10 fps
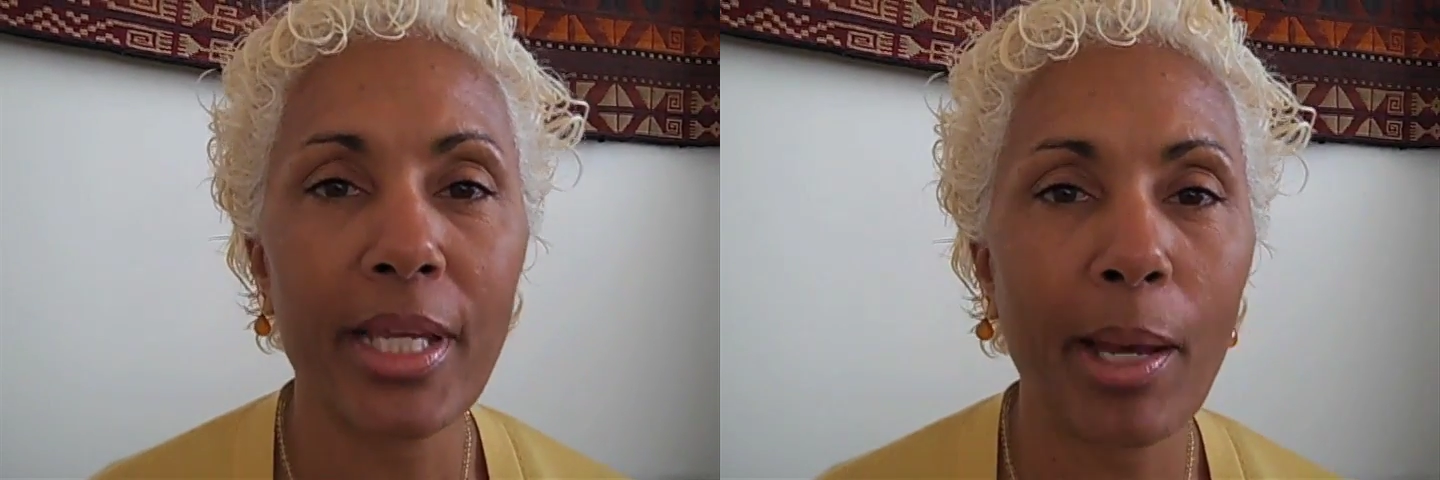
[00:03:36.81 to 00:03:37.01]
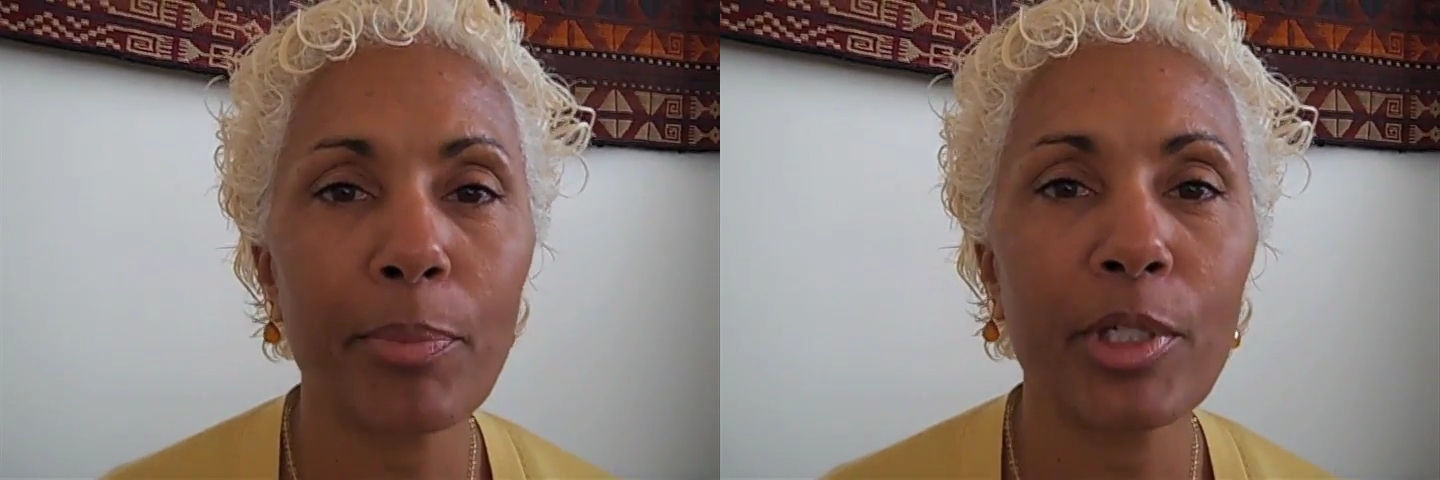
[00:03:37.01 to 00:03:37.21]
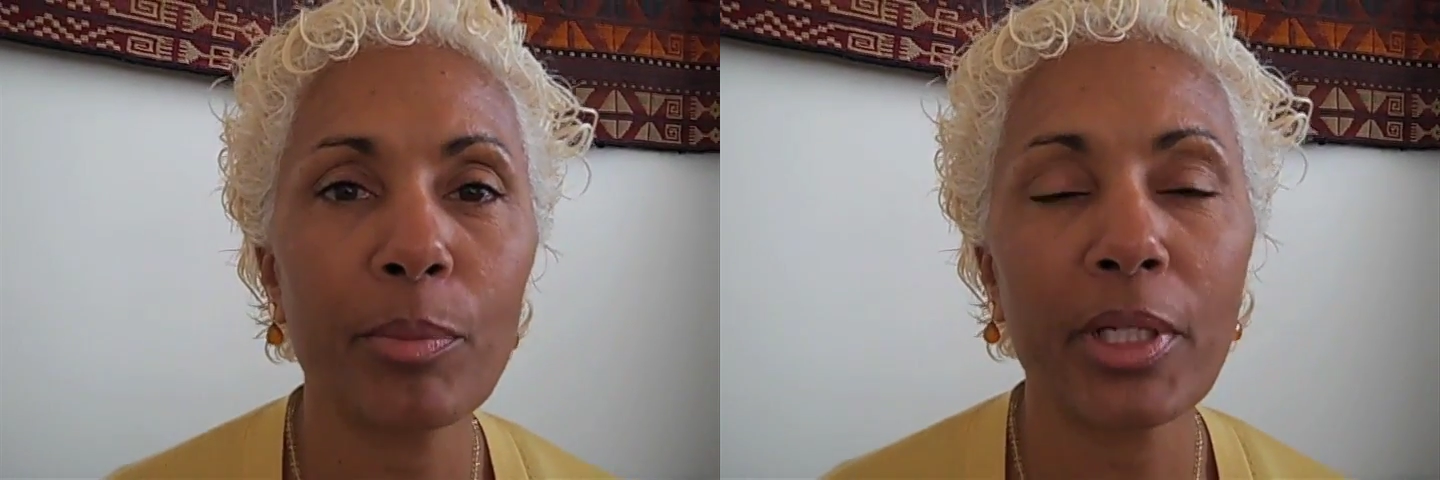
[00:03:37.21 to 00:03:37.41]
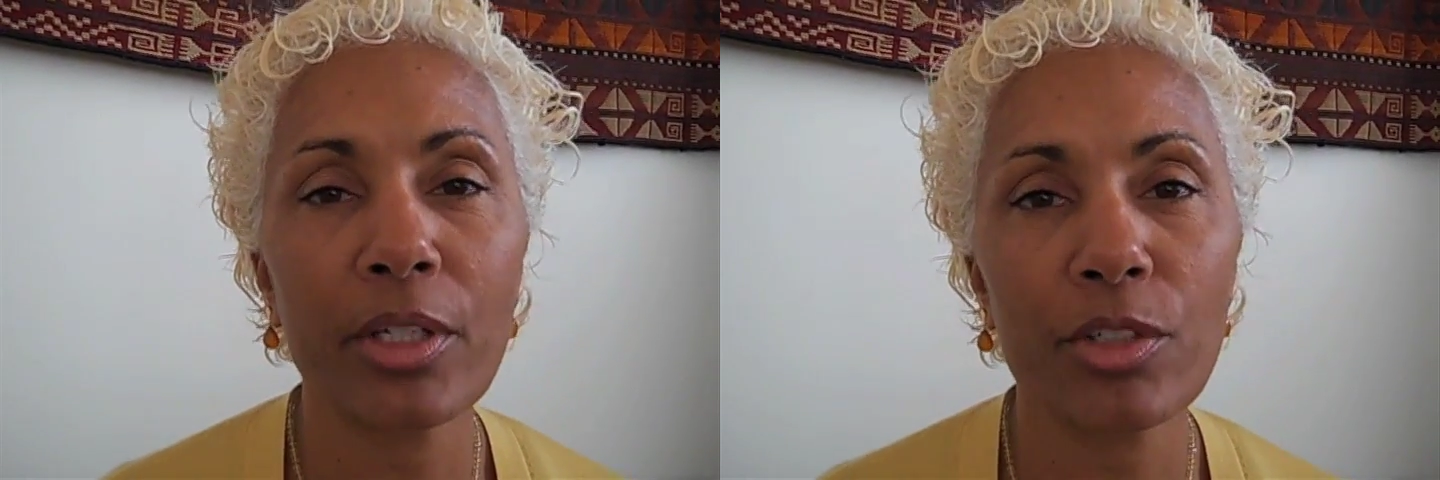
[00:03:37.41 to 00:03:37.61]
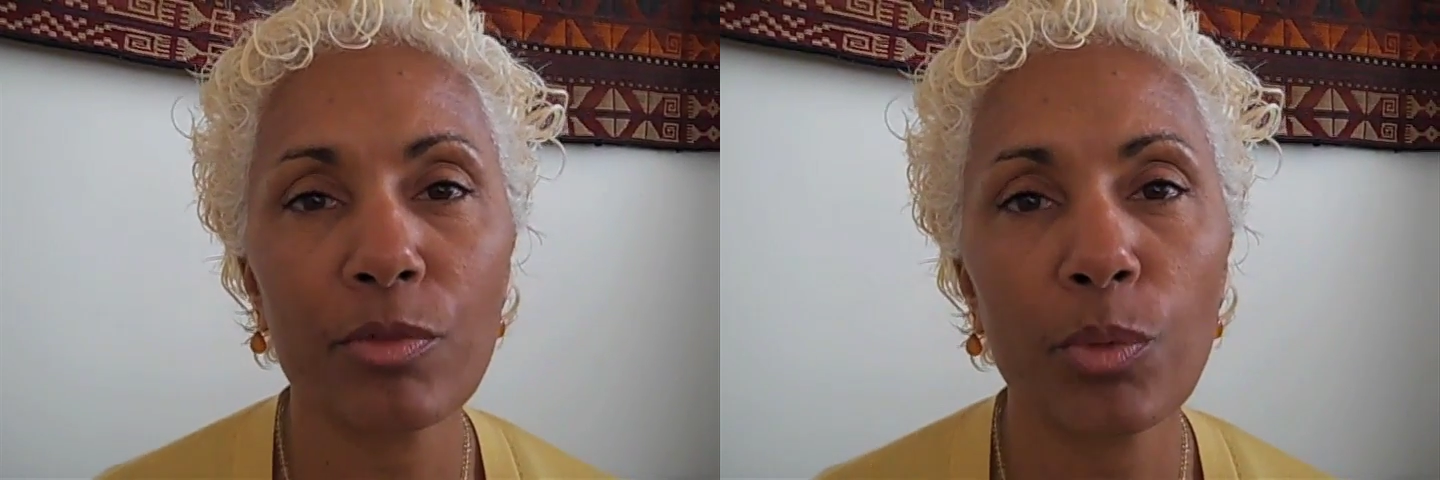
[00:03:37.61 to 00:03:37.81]
happened
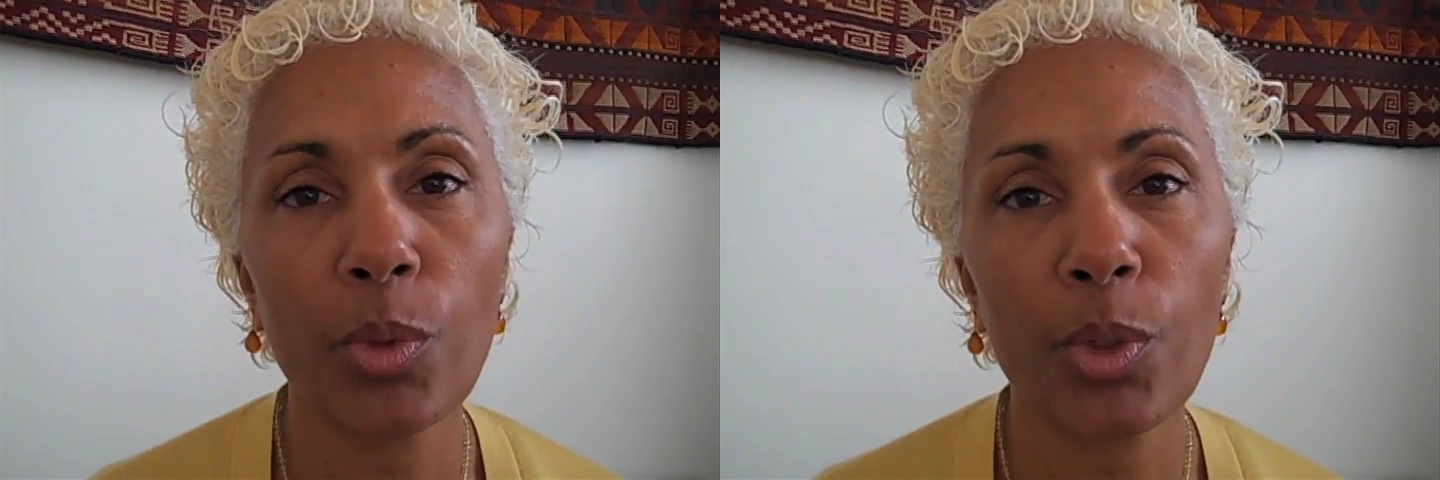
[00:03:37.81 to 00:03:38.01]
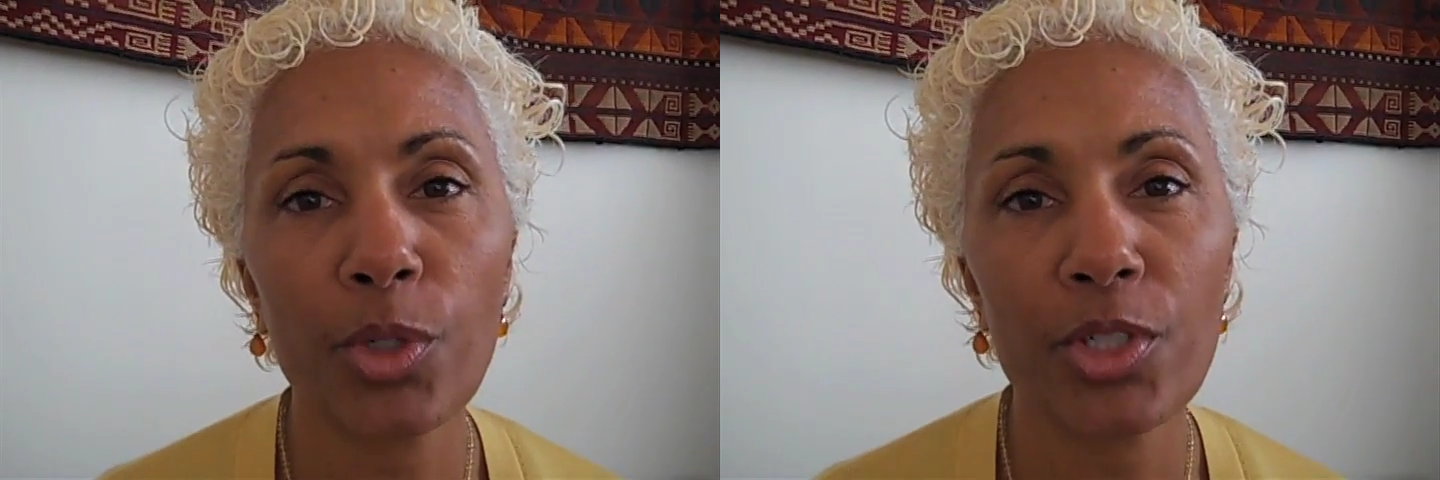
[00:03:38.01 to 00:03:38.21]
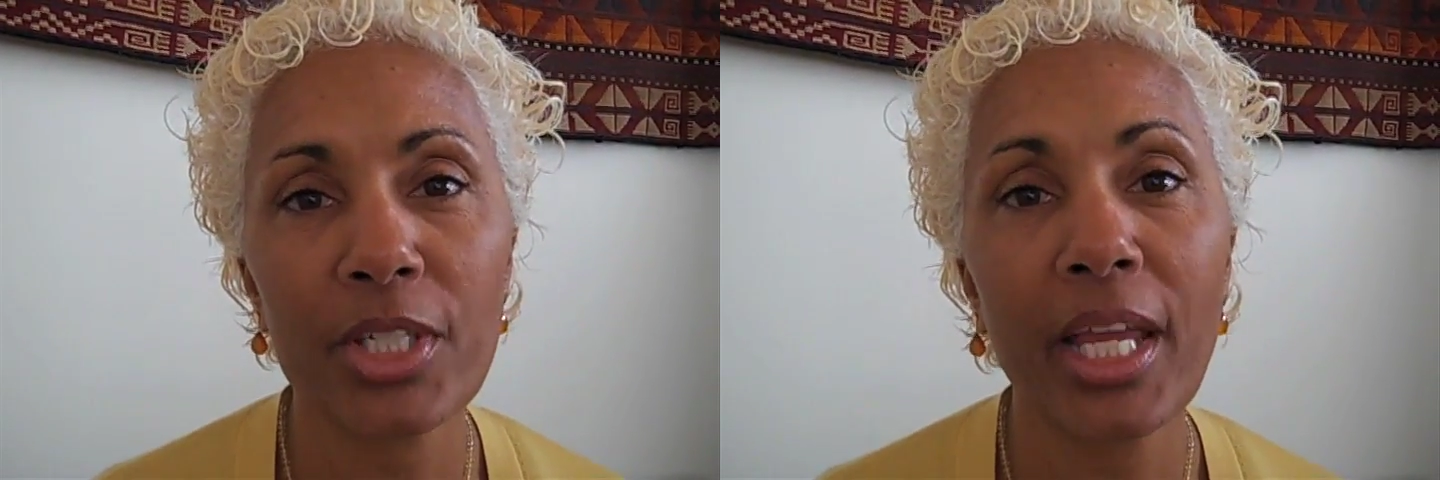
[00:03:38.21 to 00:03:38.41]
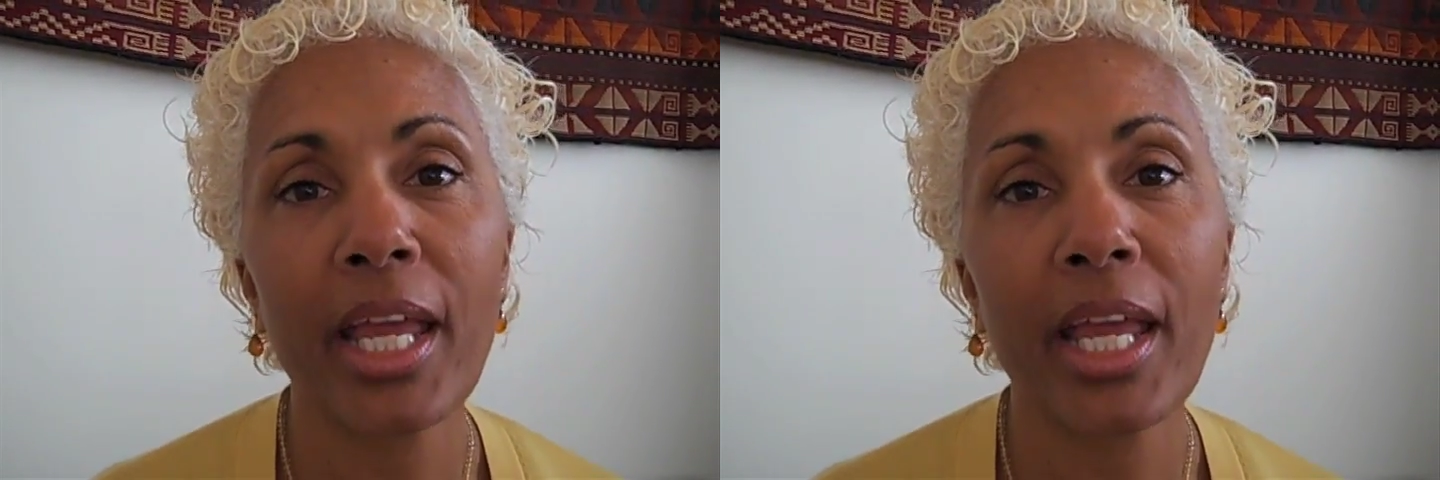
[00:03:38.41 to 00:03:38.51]
because of wars,